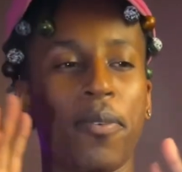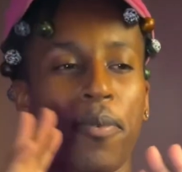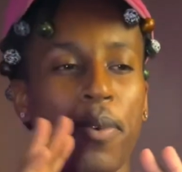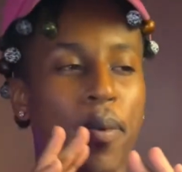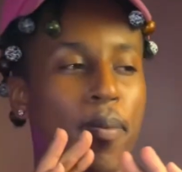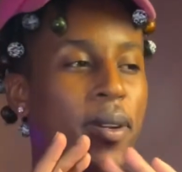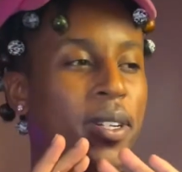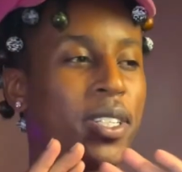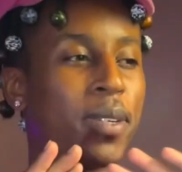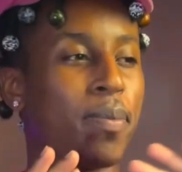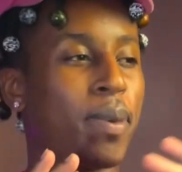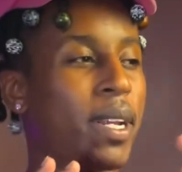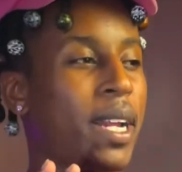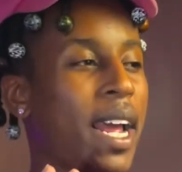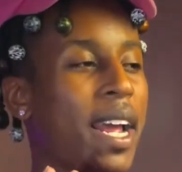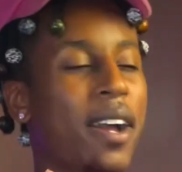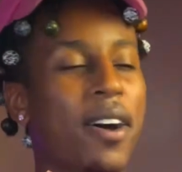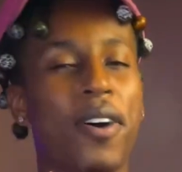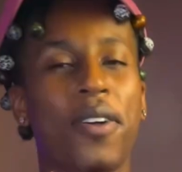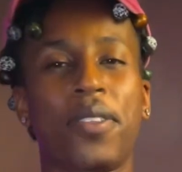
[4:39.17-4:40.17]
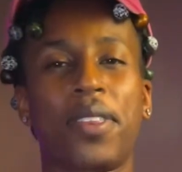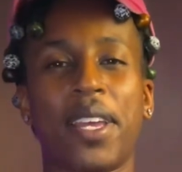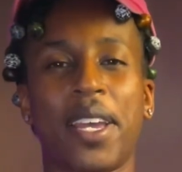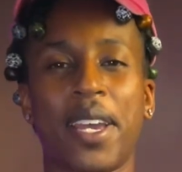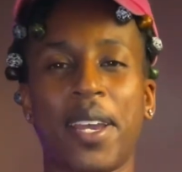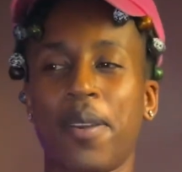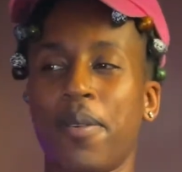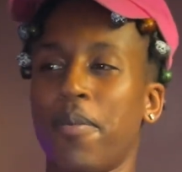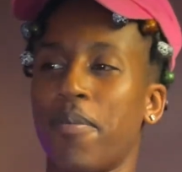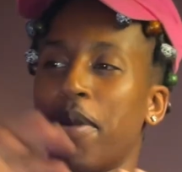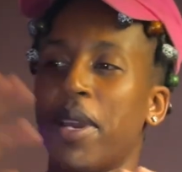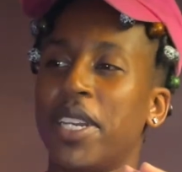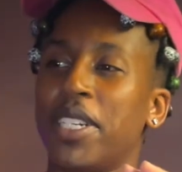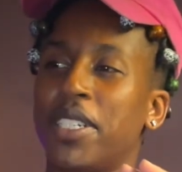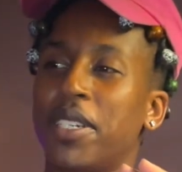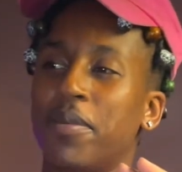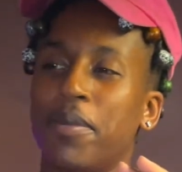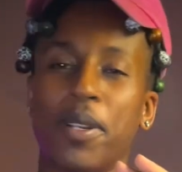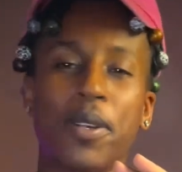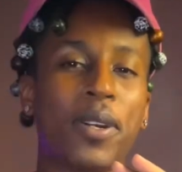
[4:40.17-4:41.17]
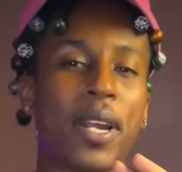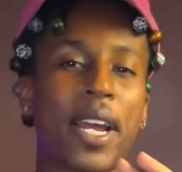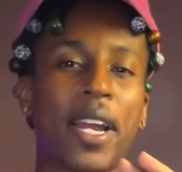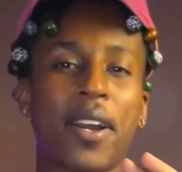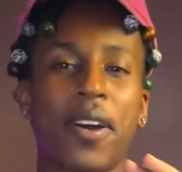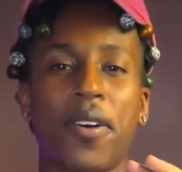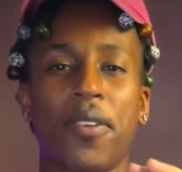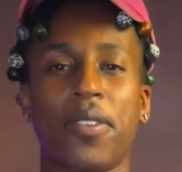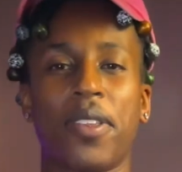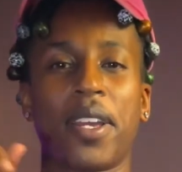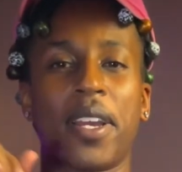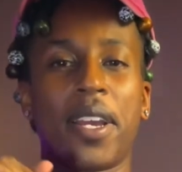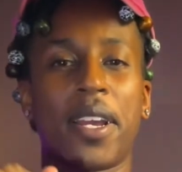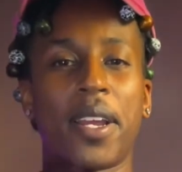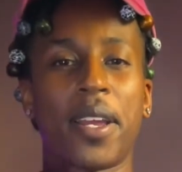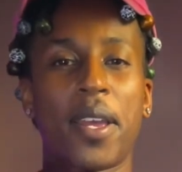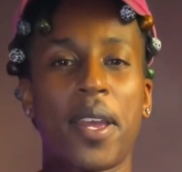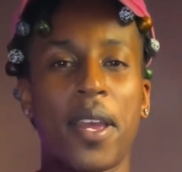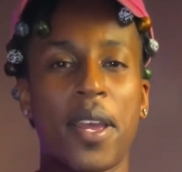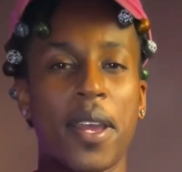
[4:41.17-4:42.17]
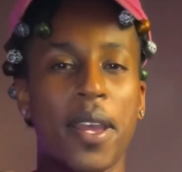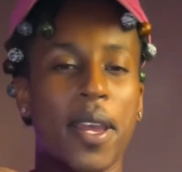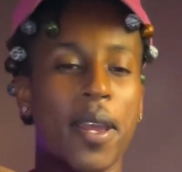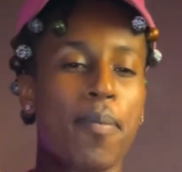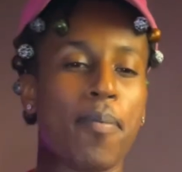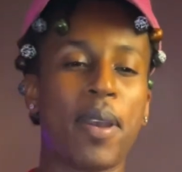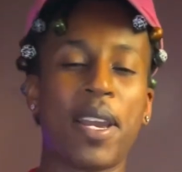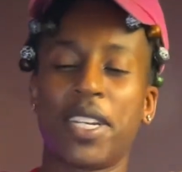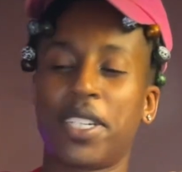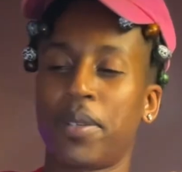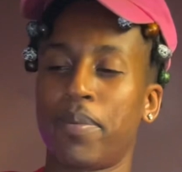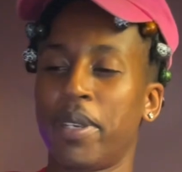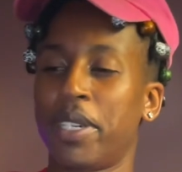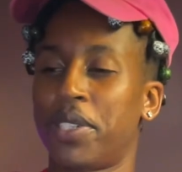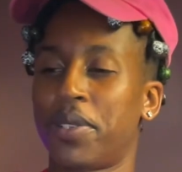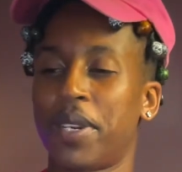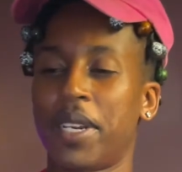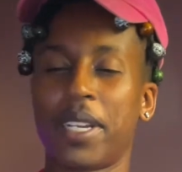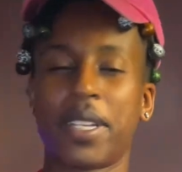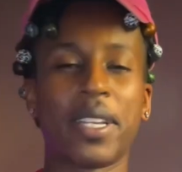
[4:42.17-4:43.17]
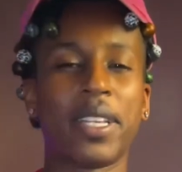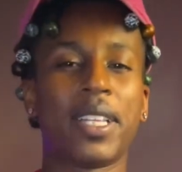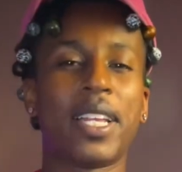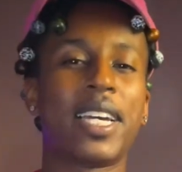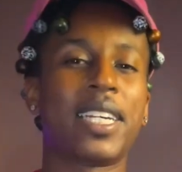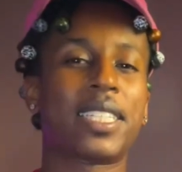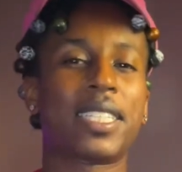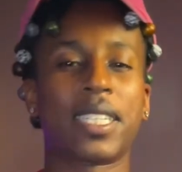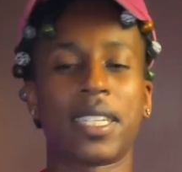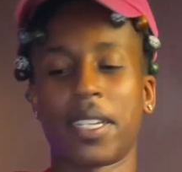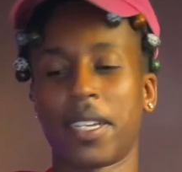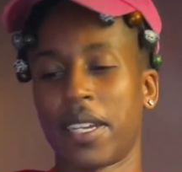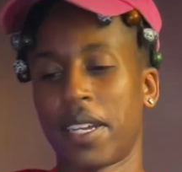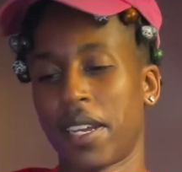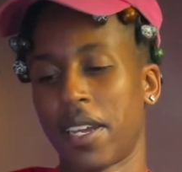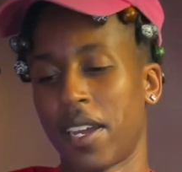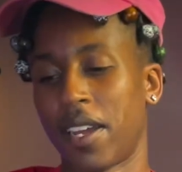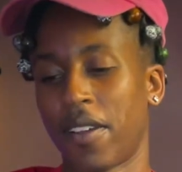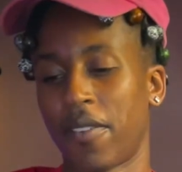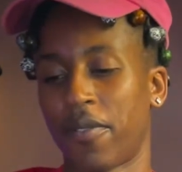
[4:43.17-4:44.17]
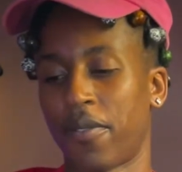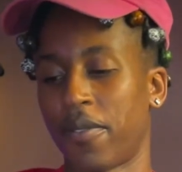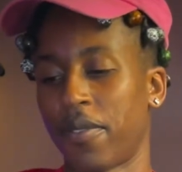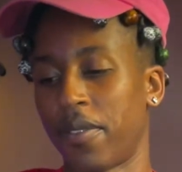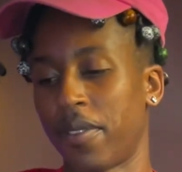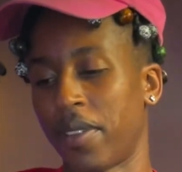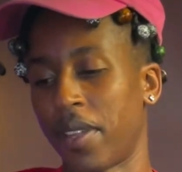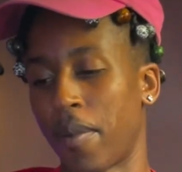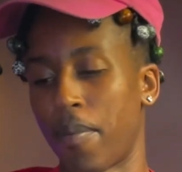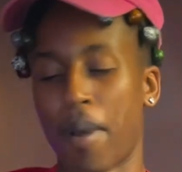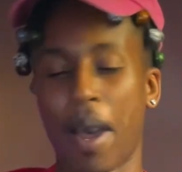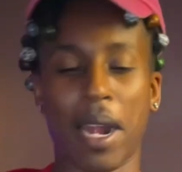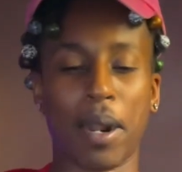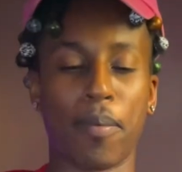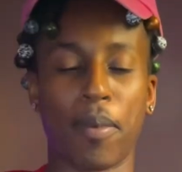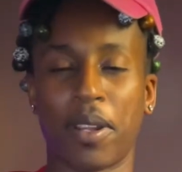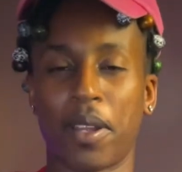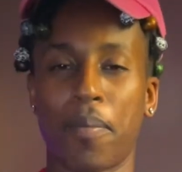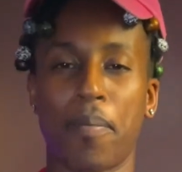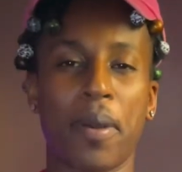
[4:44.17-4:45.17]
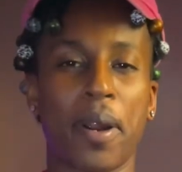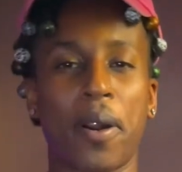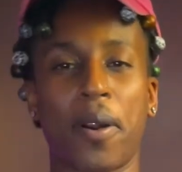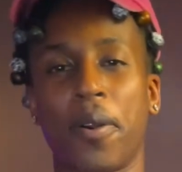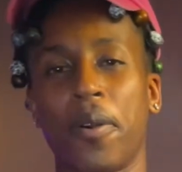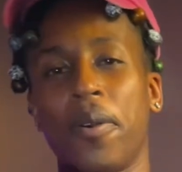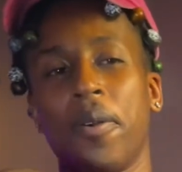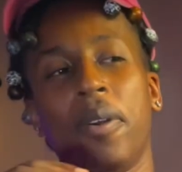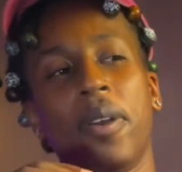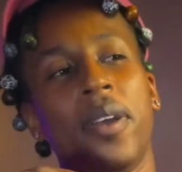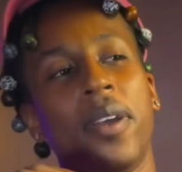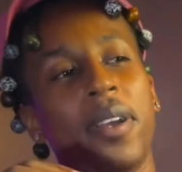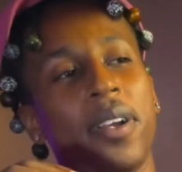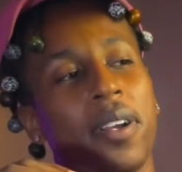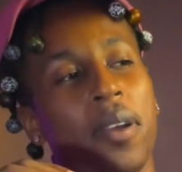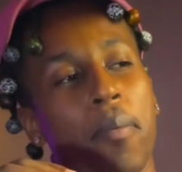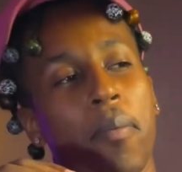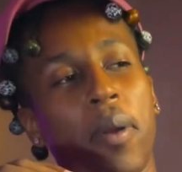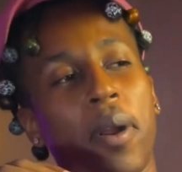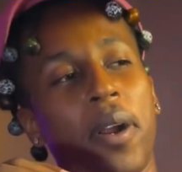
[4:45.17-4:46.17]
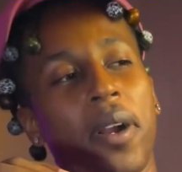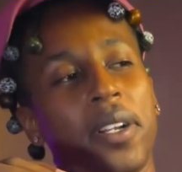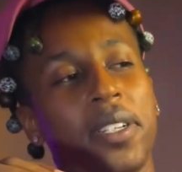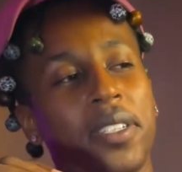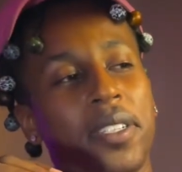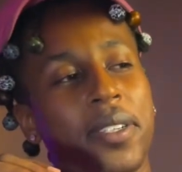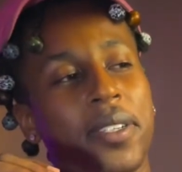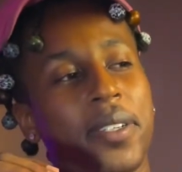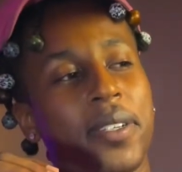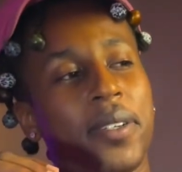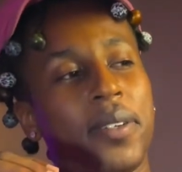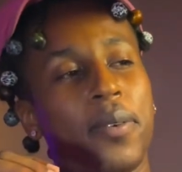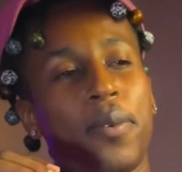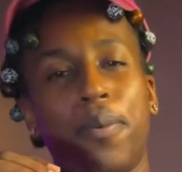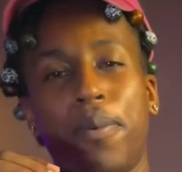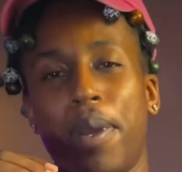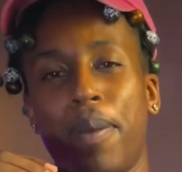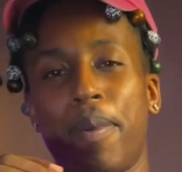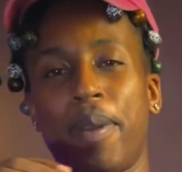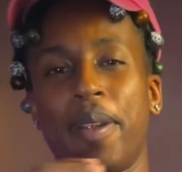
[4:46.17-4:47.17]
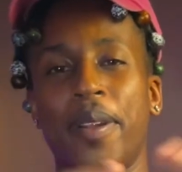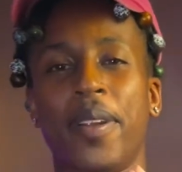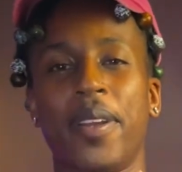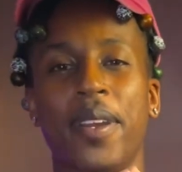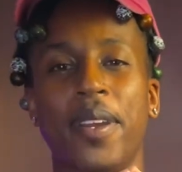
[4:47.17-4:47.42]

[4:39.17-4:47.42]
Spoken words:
Women should be their own thing, men should do their own thing, and men should be treated the less of the bottom of the barrel compared to women.